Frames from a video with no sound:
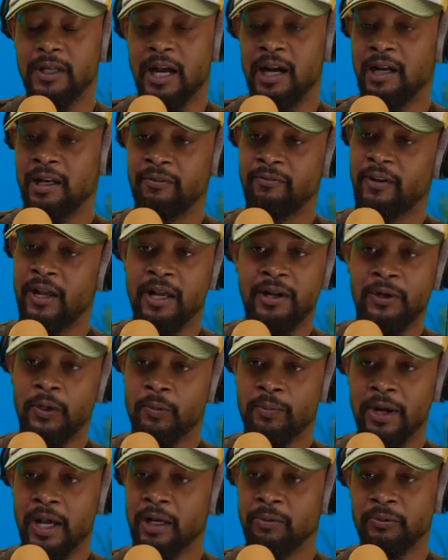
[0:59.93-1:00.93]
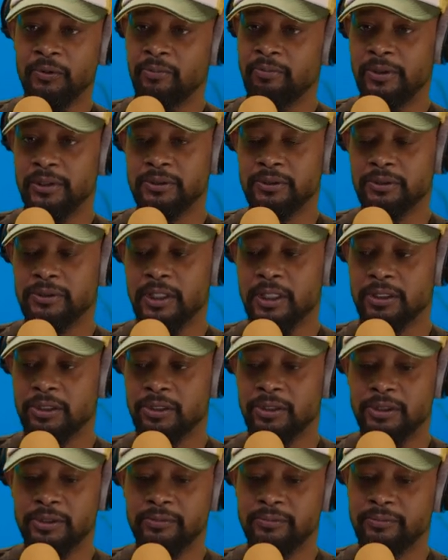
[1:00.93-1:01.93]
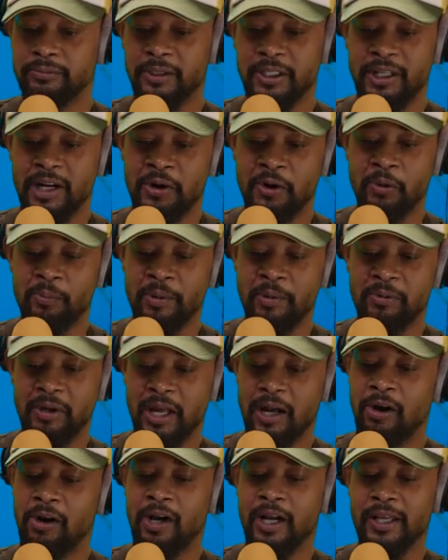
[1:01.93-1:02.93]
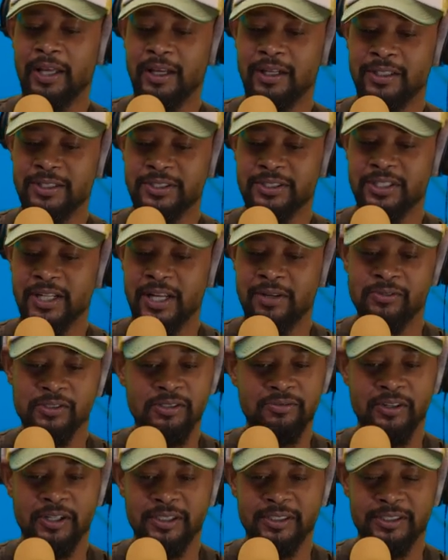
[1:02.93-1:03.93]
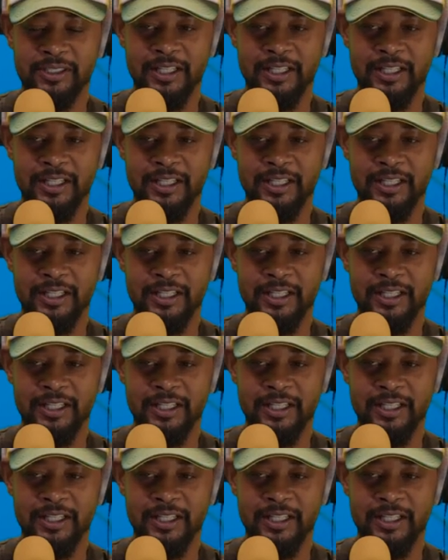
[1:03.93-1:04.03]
I've had no problem with the mixes. I thought, and I know people are like, oh, I can't understand what you fucking